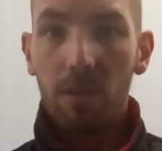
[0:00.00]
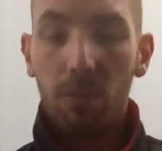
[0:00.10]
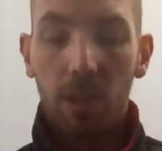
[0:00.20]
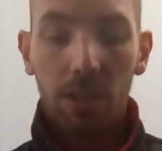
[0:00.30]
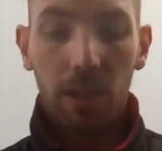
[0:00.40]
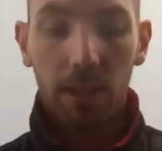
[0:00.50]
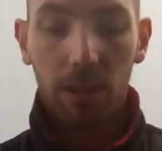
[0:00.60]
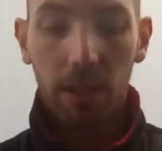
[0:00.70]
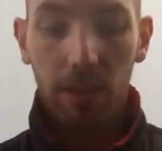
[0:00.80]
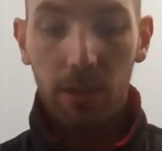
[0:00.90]
one is
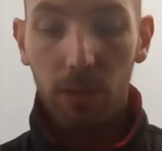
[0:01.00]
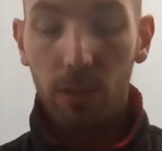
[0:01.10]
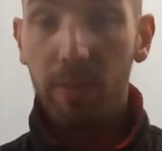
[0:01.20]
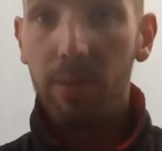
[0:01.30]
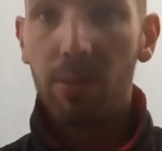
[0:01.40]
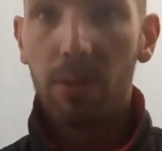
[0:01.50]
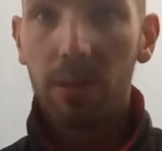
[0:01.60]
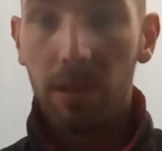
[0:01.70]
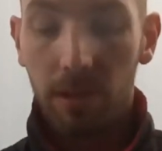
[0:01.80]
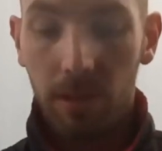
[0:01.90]
actually the USB
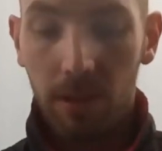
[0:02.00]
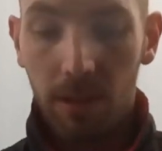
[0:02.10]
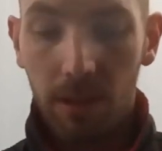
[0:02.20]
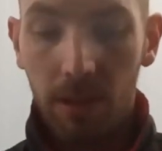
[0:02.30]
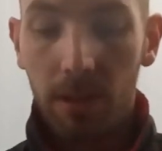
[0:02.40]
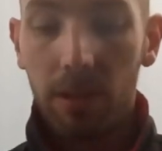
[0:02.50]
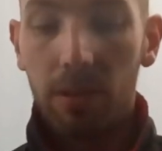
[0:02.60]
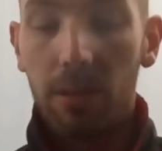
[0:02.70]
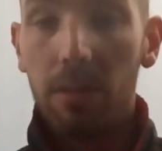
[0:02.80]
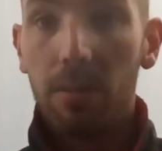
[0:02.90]
port,
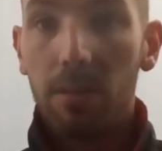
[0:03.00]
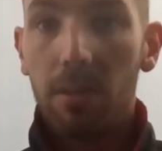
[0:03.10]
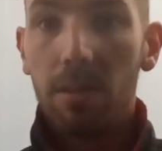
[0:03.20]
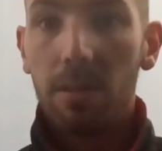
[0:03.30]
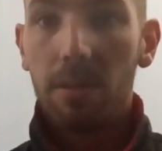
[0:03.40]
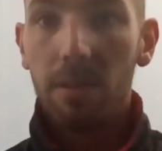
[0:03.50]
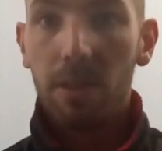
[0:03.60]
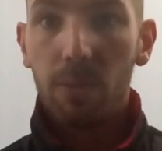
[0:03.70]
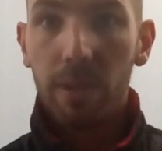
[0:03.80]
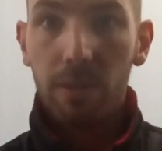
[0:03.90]
so
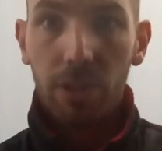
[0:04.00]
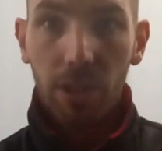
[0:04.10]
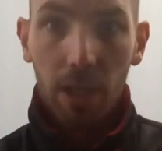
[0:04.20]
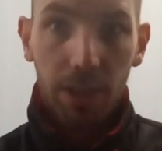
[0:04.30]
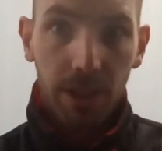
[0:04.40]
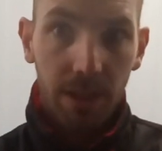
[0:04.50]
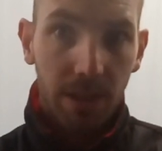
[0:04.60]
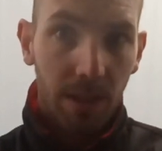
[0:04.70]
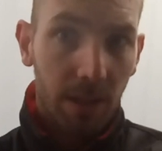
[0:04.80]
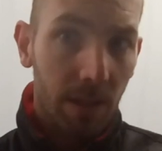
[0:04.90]
that's where you charge
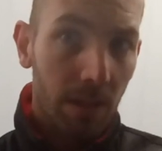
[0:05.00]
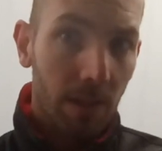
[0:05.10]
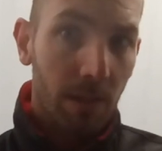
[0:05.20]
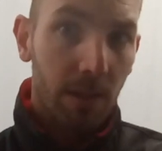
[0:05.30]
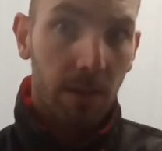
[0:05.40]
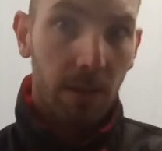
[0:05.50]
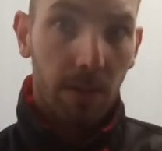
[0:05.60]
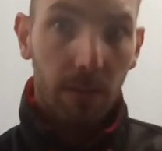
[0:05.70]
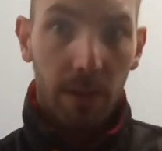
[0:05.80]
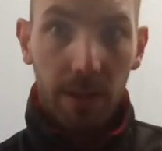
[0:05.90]
it,
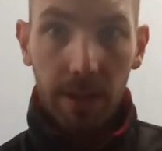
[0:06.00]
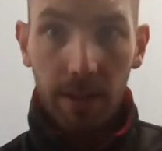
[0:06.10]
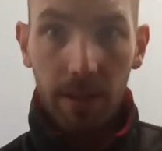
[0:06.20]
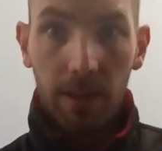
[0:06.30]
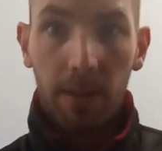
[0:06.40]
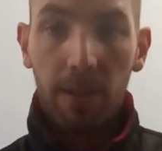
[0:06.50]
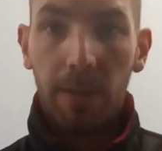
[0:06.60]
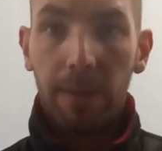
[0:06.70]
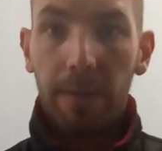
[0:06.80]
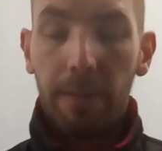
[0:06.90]
right there.
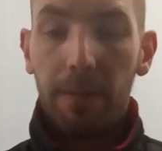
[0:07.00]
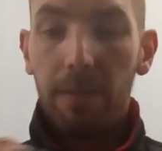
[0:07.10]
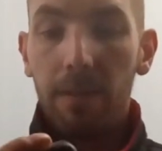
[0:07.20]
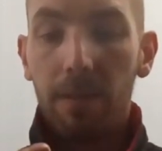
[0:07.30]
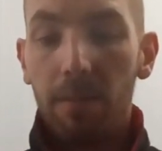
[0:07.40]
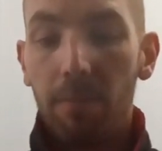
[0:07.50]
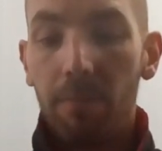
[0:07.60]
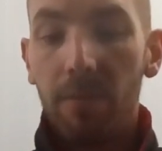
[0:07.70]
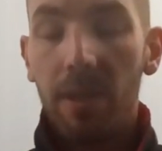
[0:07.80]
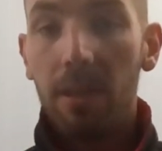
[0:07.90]

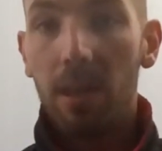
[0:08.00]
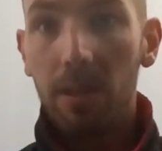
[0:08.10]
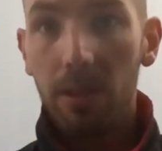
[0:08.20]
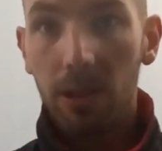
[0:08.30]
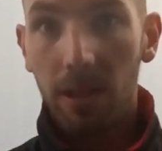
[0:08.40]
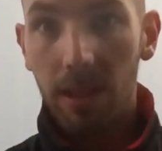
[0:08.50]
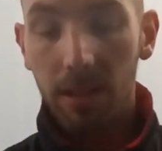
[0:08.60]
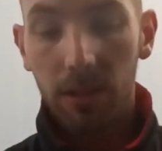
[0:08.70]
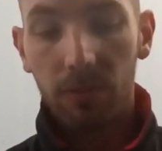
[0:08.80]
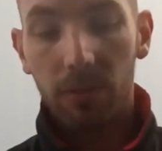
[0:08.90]
And the other slot
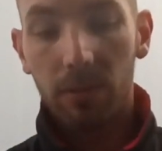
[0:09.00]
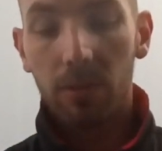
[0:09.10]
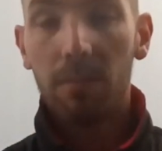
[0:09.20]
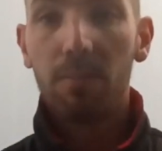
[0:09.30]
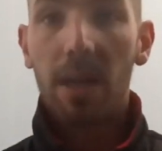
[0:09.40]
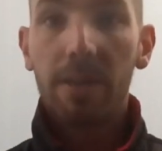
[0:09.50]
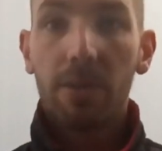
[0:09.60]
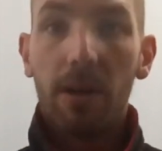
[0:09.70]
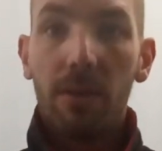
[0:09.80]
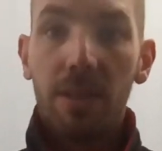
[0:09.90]
is for a
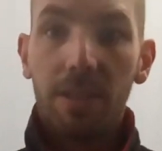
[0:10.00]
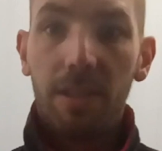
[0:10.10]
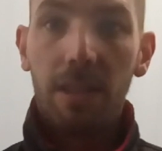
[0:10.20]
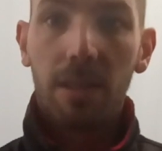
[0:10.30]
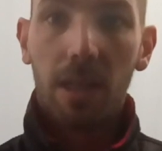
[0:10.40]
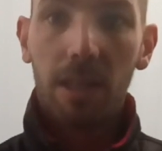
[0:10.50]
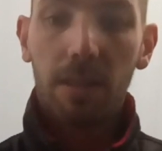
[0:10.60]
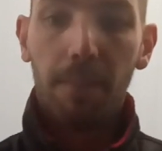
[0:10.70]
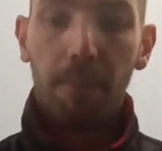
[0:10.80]
micro SD card,